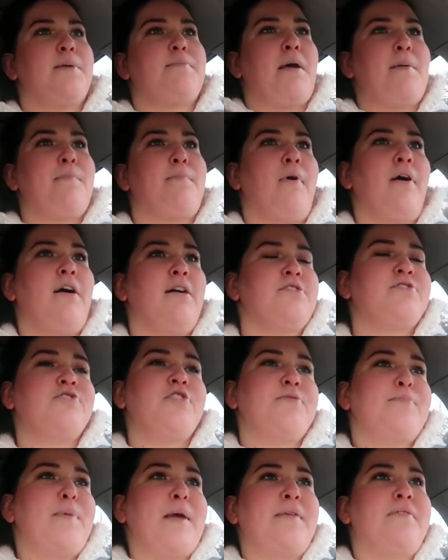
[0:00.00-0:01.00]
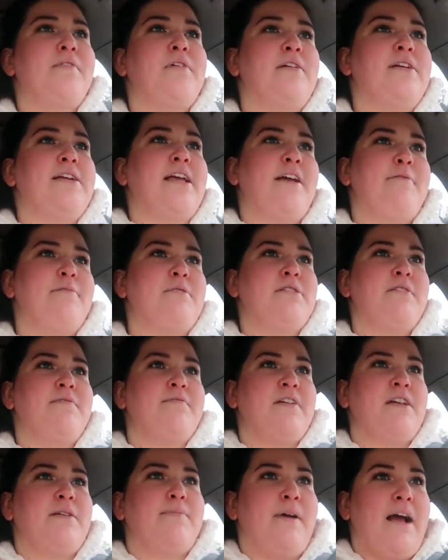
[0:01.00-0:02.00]
And my boss just basically gave me the
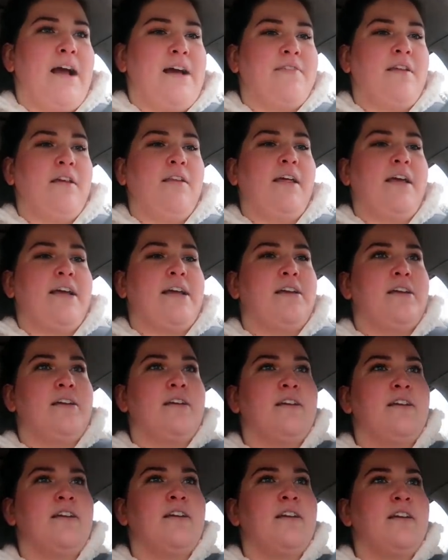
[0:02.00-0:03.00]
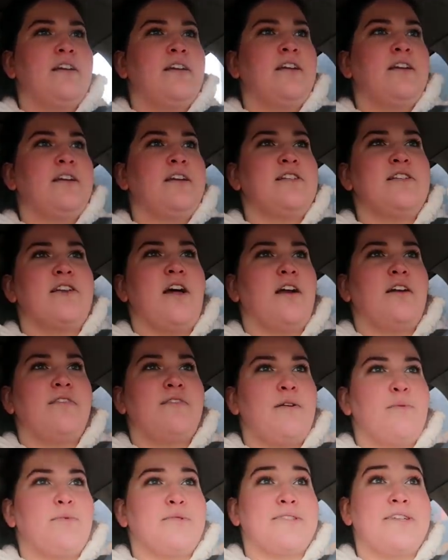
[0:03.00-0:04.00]
feedback that like, none of
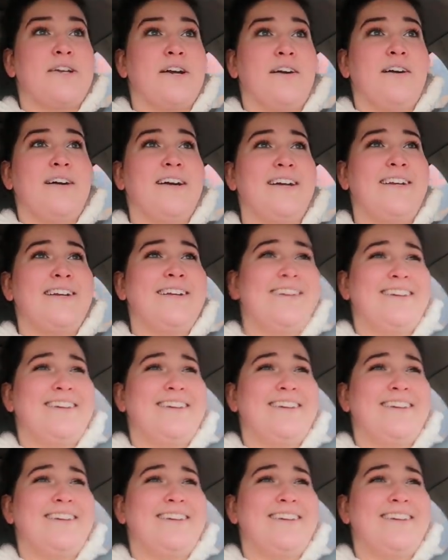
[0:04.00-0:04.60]
it was good.